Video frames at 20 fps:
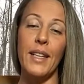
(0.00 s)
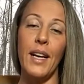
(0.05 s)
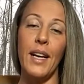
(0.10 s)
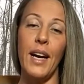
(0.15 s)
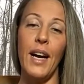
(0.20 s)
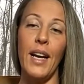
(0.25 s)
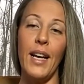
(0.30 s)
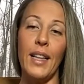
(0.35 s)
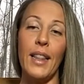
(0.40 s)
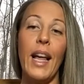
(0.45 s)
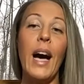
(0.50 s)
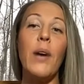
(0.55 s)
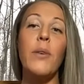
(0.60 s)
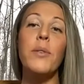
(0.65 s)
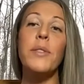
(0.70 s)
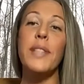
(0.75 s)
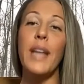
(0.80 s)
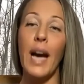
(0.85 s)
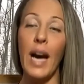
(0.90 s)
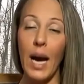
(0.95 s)
I
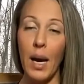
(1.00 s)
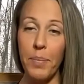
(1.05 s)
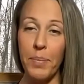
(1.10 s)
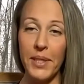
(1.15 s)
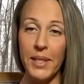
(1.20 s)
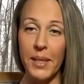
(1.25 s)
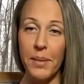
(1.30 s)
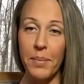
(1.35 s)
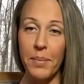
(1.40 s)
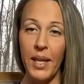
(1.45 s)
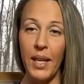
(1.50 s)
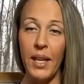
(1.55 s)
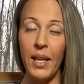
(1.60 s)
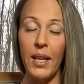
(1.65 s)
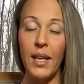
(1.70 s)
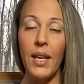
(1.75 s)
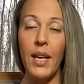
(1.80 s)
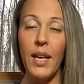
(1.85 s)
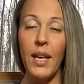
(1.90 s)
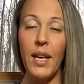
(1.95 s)
allowed to happen me.